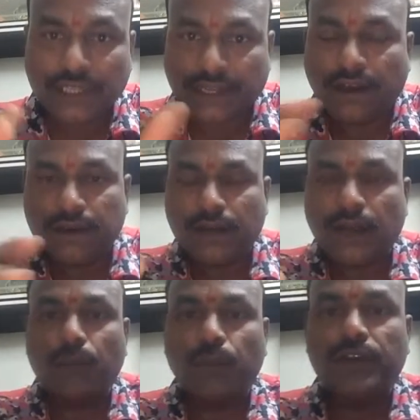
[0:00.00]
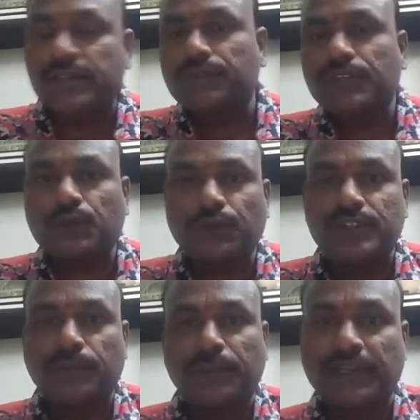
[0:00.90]
The components of the
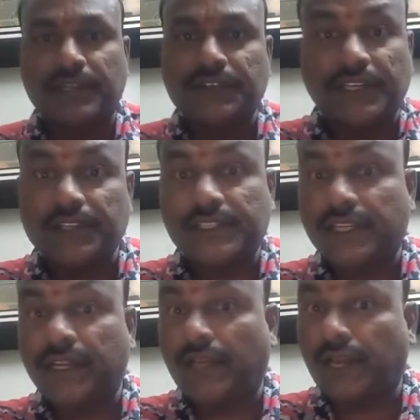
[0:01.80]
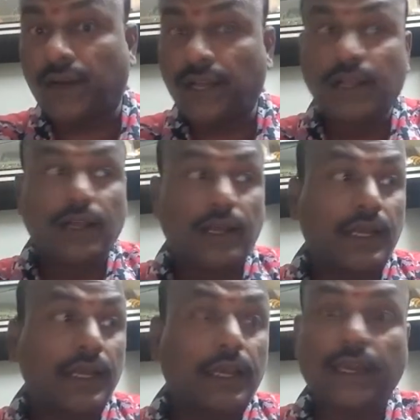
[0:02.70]
tourism industry. Initially,
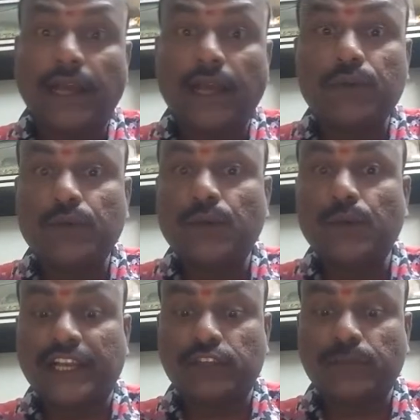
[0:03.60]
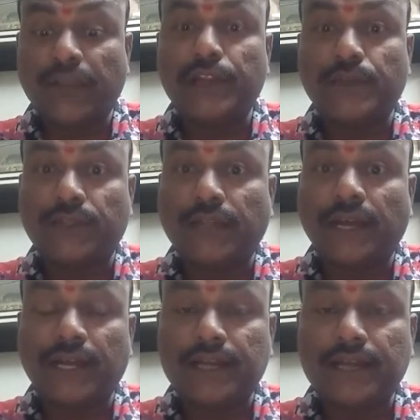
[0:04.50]
I have to explain you
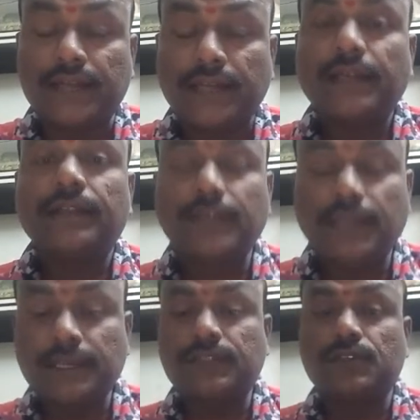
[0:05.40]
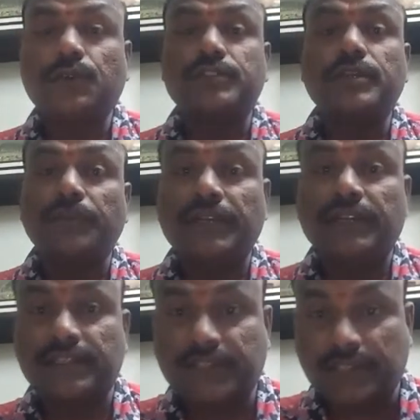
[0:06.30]
that this tourism
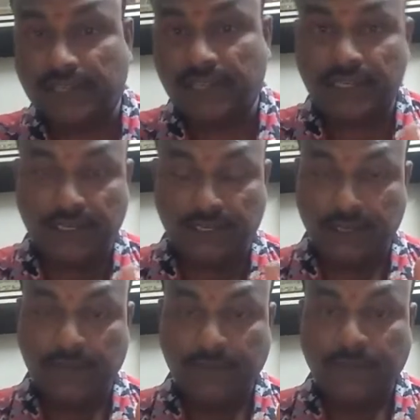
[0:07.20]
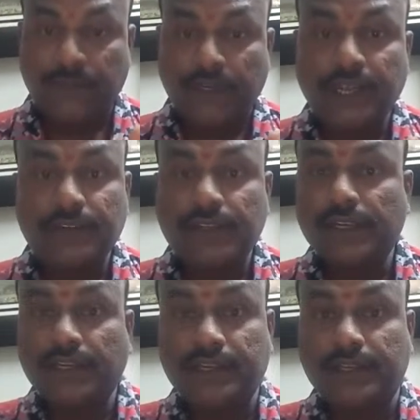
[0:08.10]
industry, right?
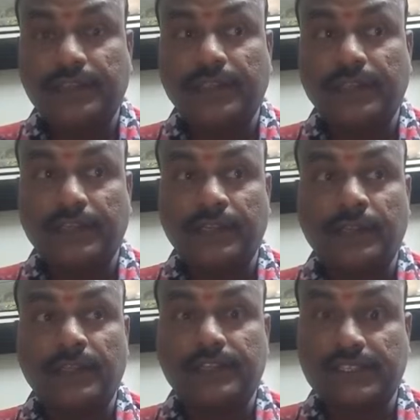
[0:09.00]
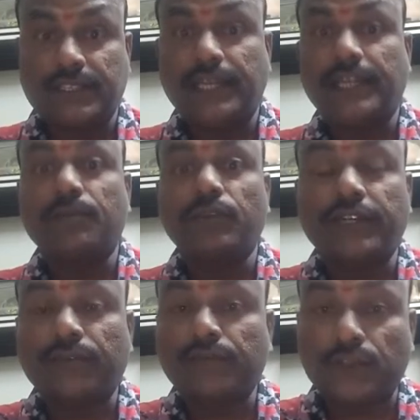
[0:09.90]
The
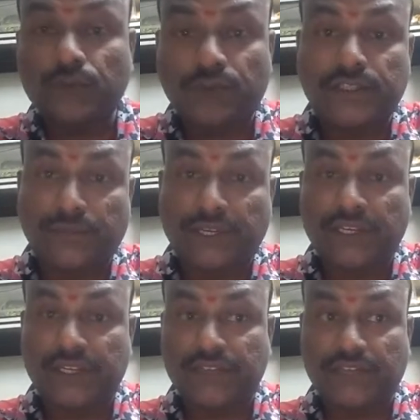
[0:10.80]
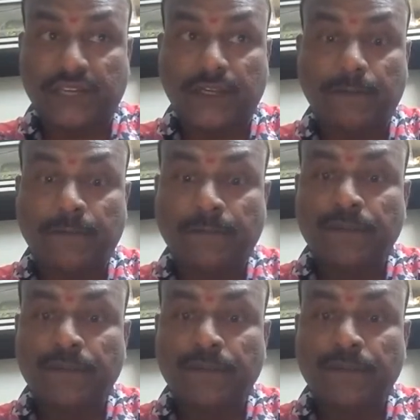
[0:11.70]
sustainability of the tourism industry